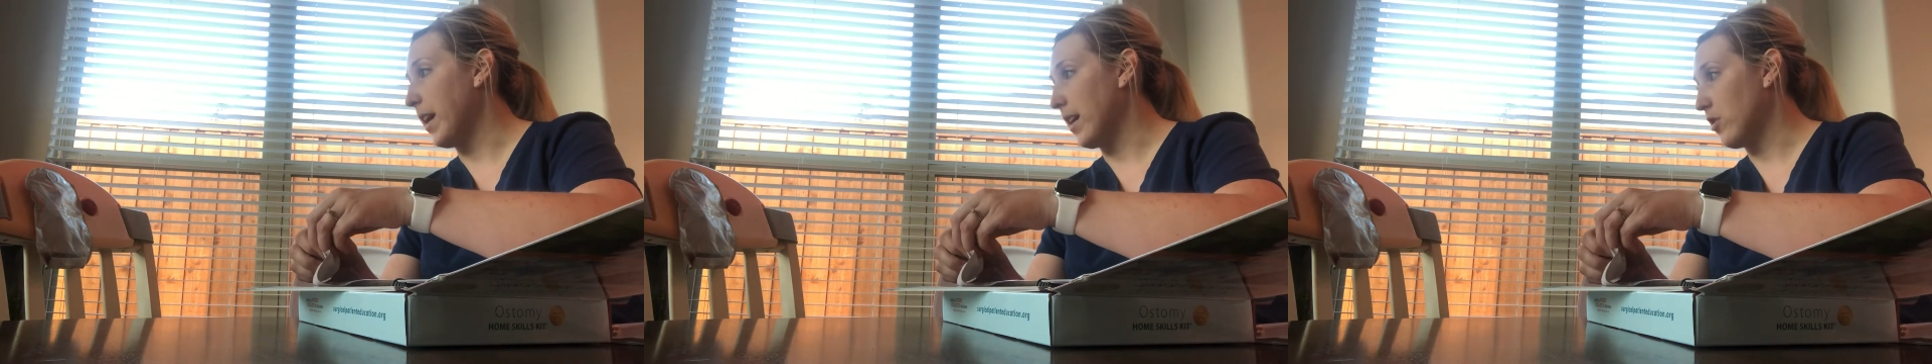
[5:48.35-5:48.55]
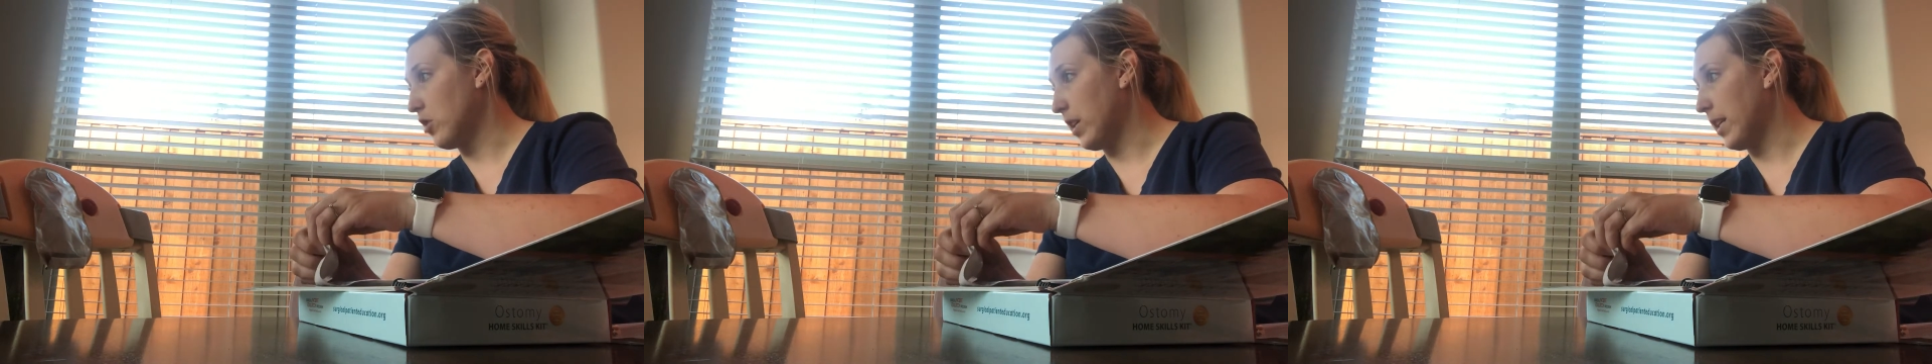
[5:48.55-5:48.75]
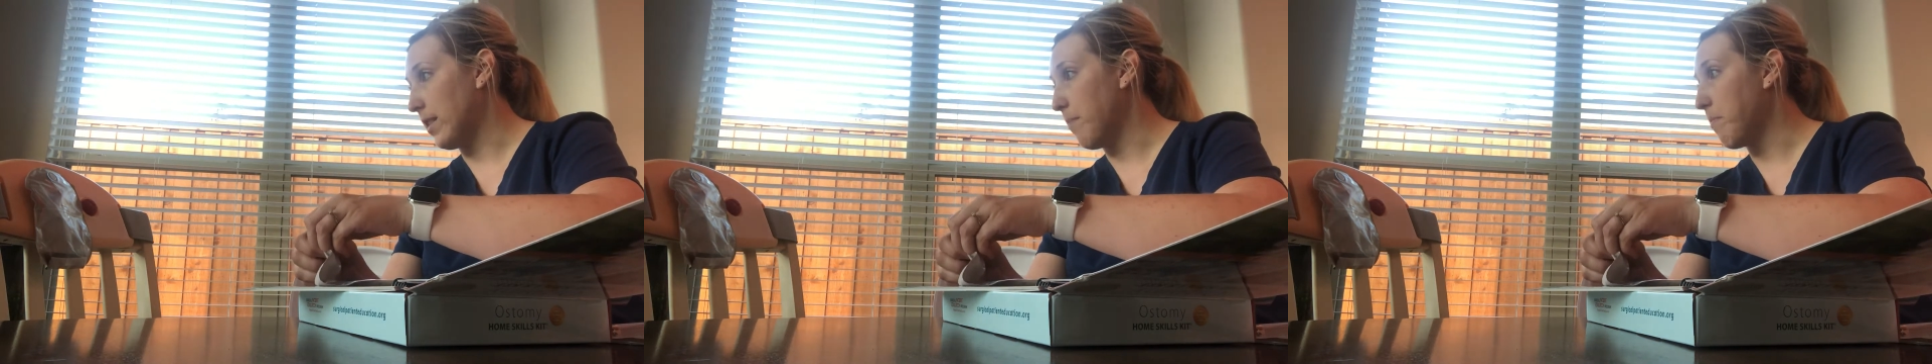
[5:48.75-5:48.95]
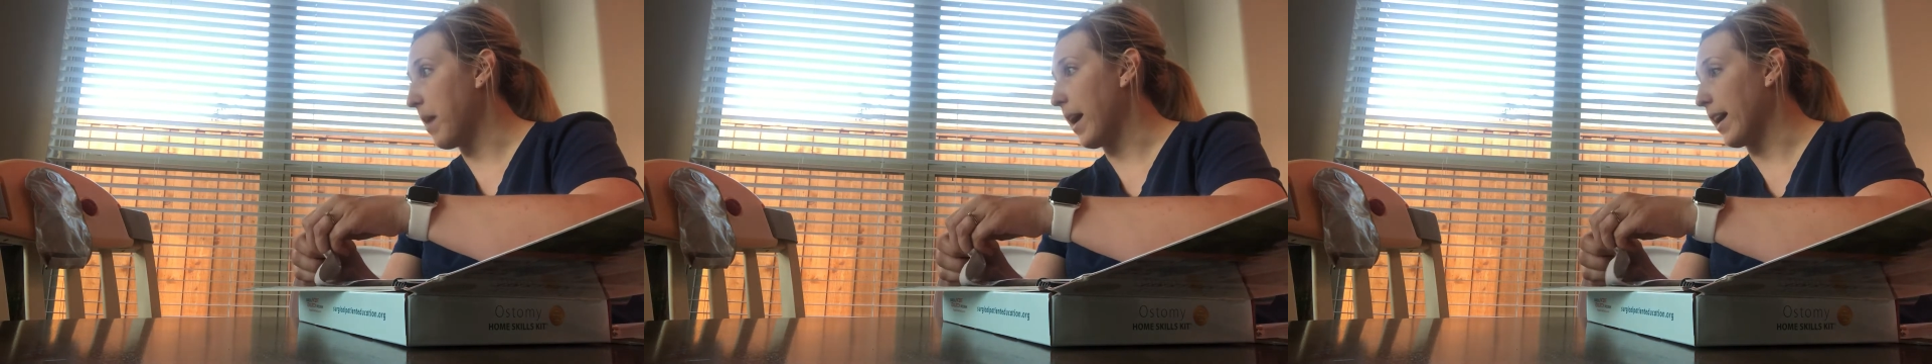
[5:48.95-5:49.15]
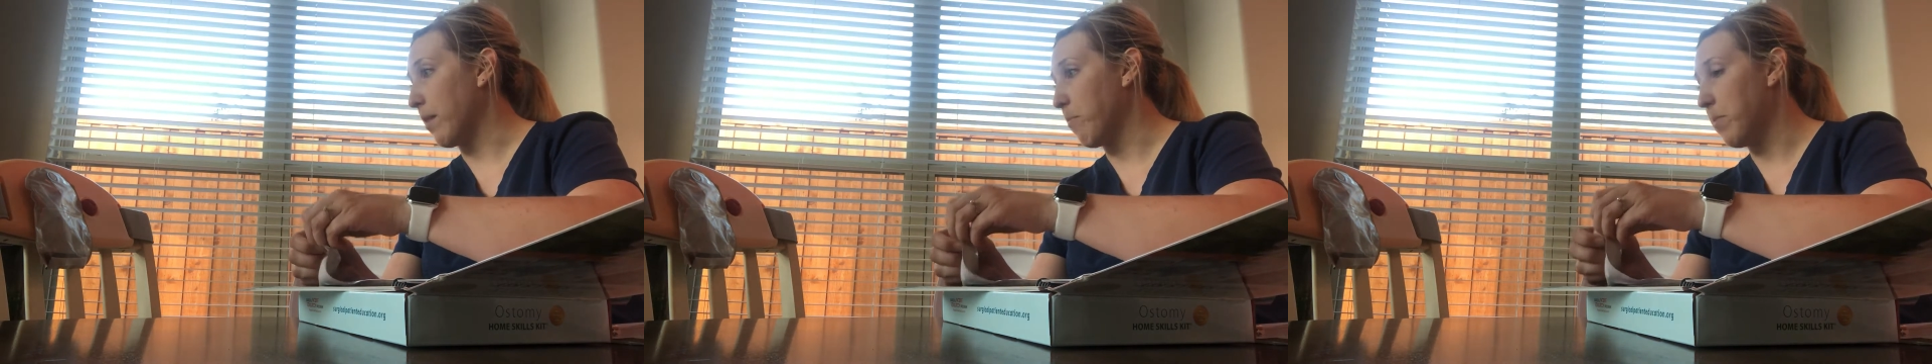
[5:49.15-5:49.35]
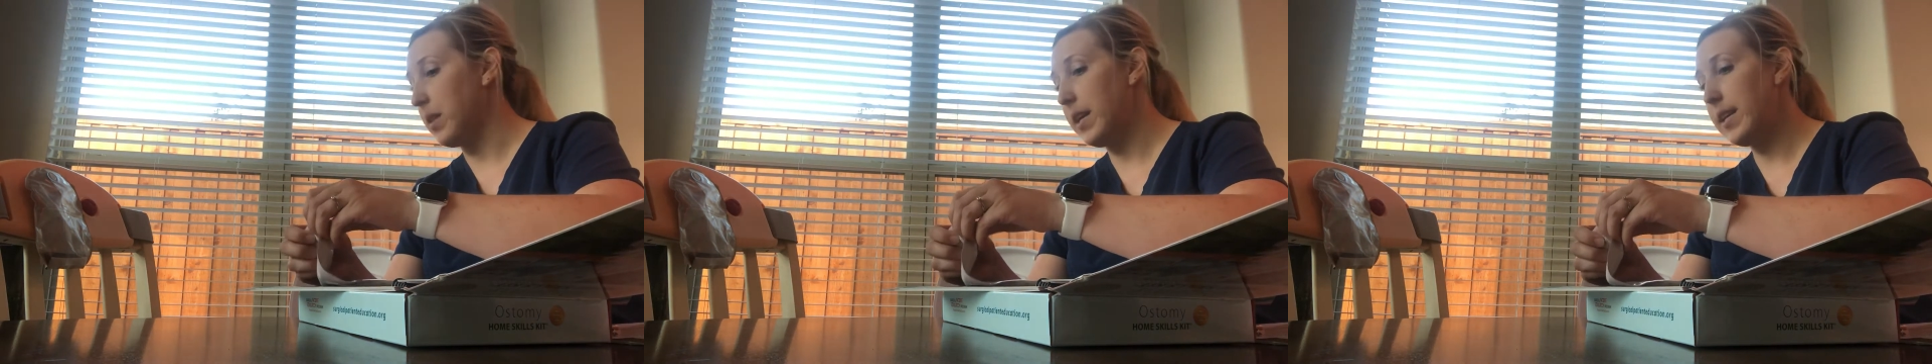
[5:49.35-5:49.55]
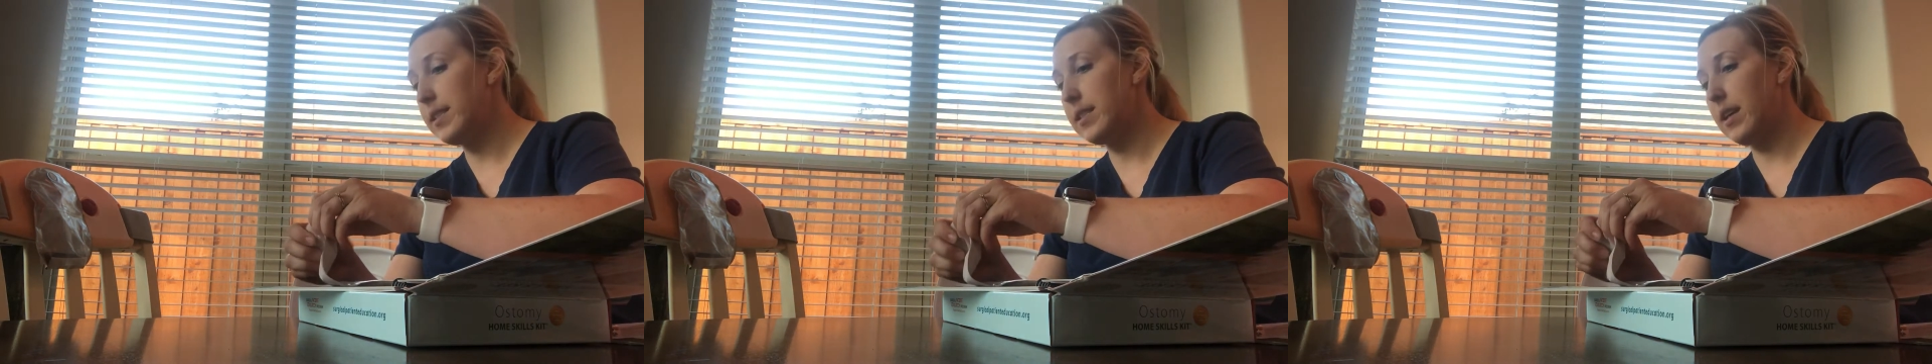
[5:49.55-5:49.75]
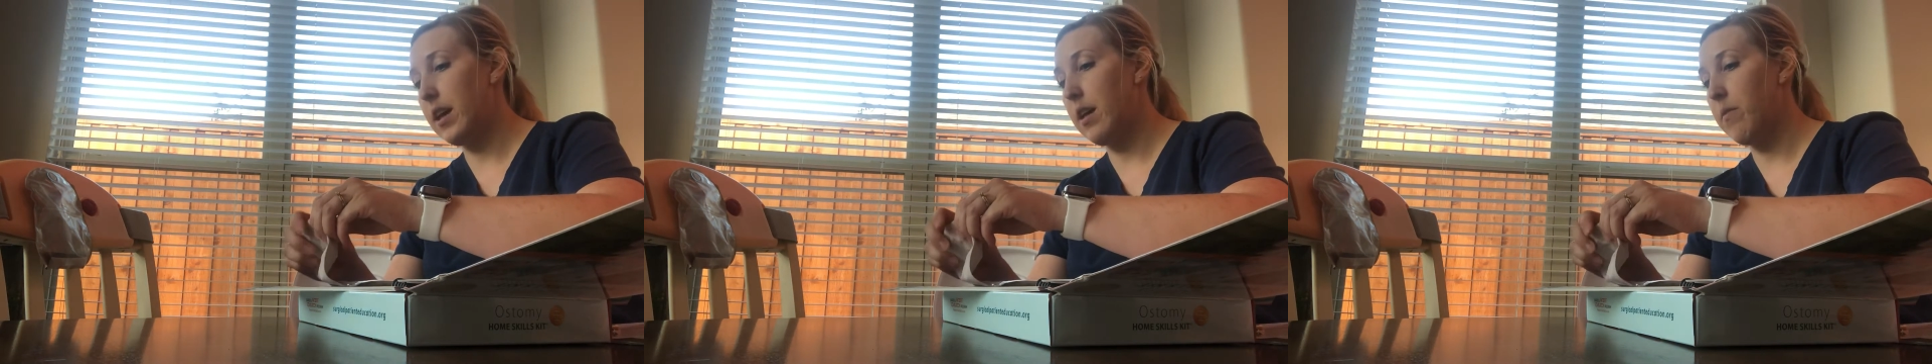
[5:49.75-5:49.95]
actually get the bag in
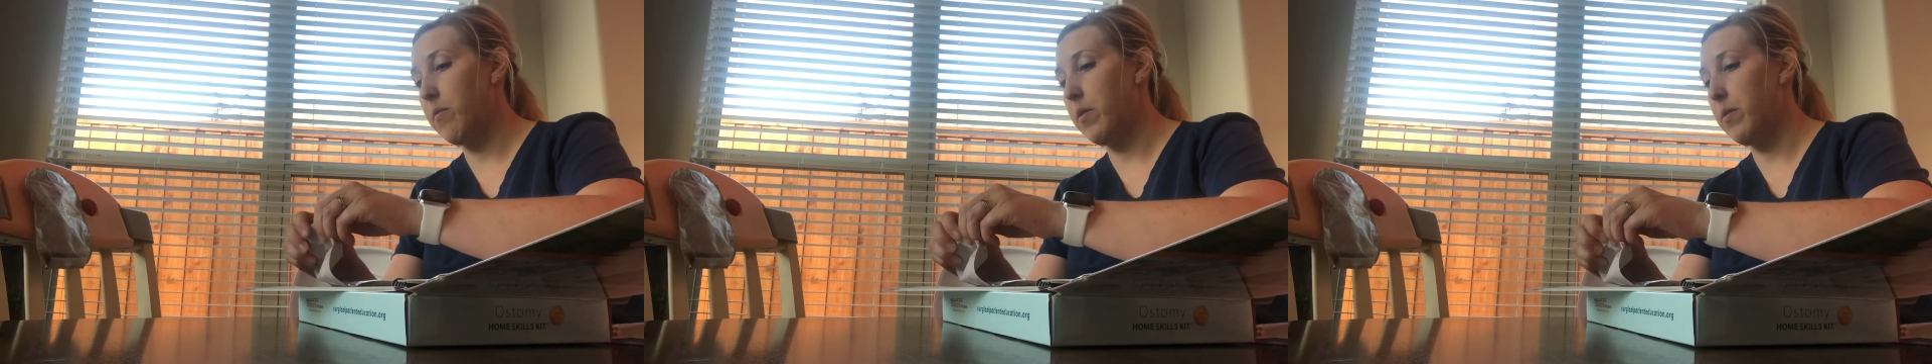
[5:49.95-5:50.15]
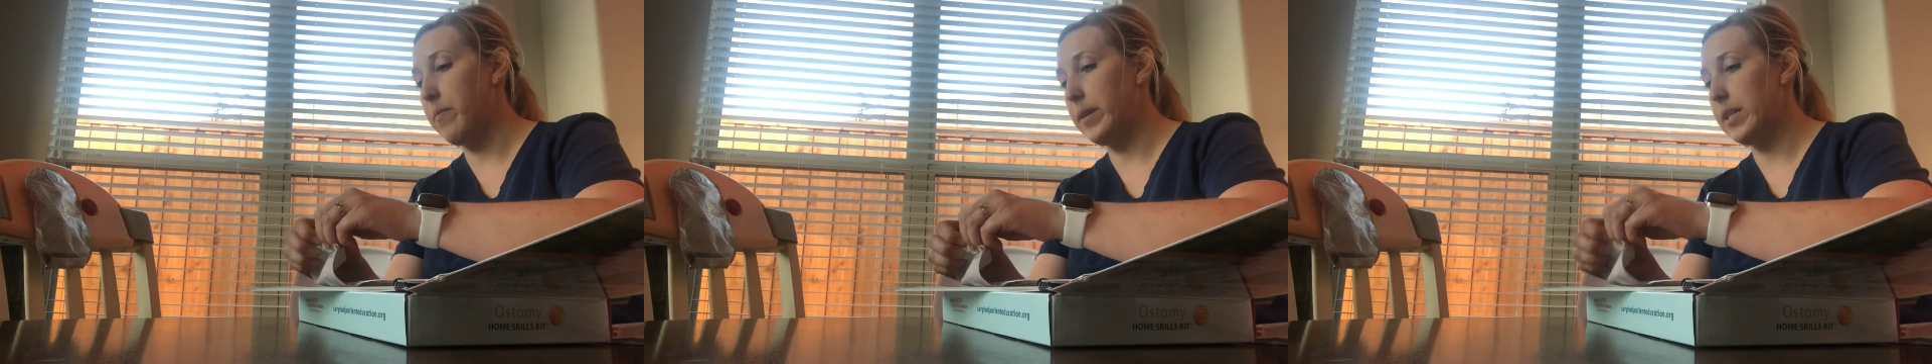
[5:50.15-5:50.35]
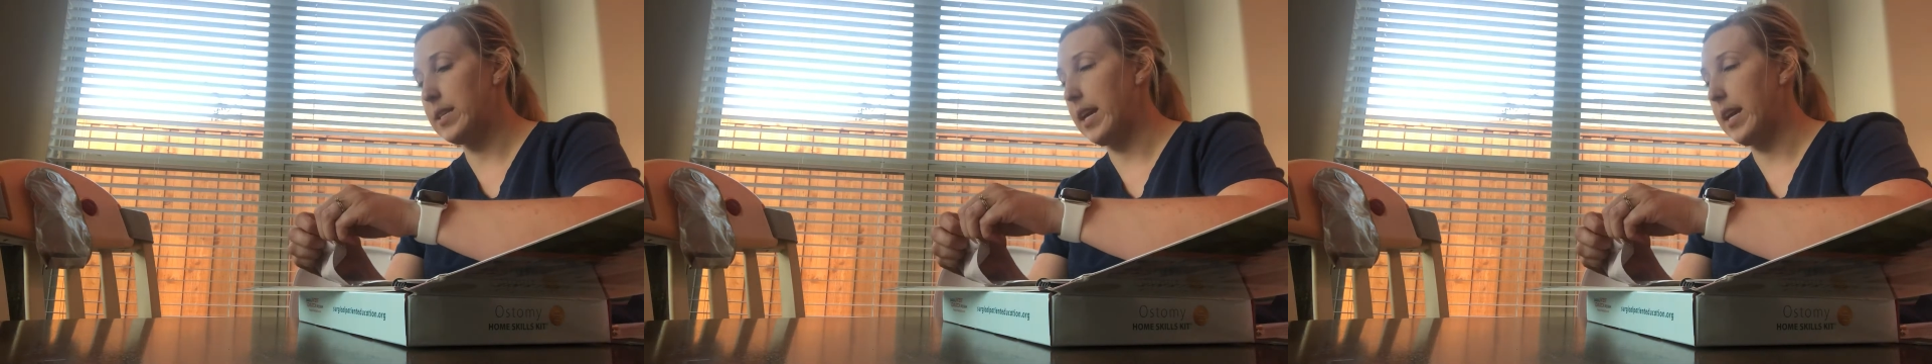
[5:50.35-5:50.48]
place and when we